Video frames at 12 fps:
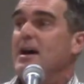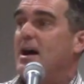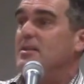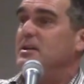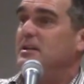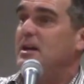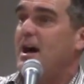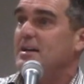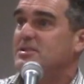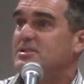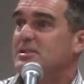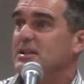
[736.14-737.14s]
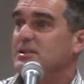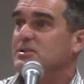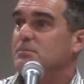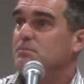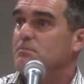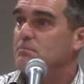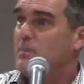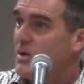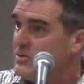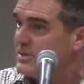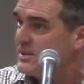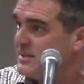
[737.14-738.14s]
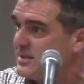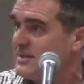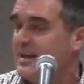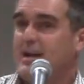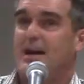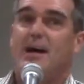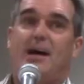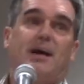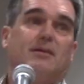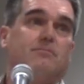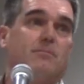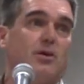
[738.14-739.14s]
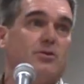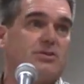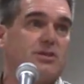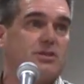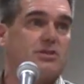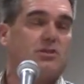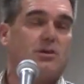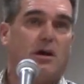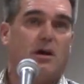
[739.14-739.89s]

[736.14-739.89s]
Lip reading: then God sends Moses. And Moses